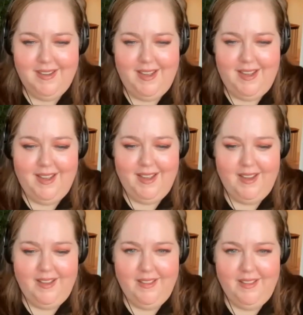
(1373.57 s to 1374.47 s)

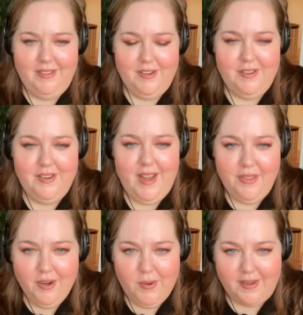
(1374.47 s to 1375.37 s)
There's
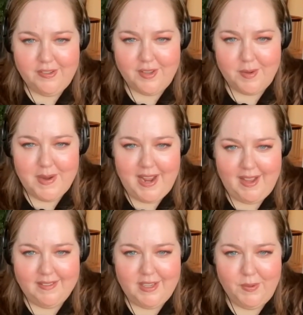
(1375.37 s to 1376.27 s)
another question that I'm going to
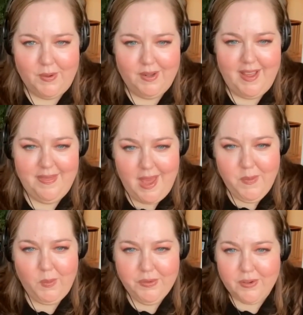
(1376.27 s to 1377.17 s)
ask you all, and
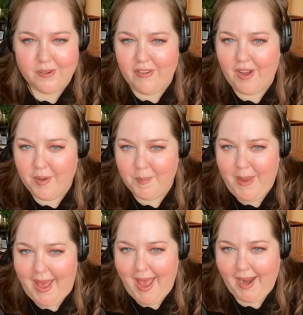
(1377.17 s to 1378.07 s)
then we'll sort of
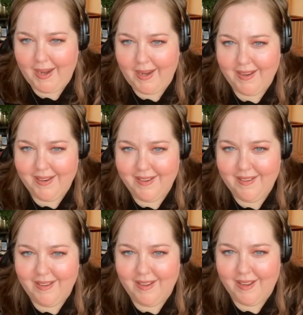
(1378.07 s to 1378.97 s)
unpack,
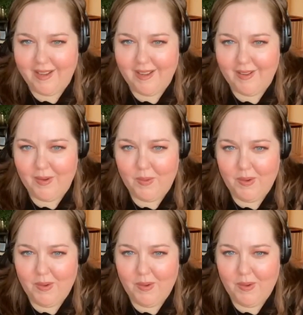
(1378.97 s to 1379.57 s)
what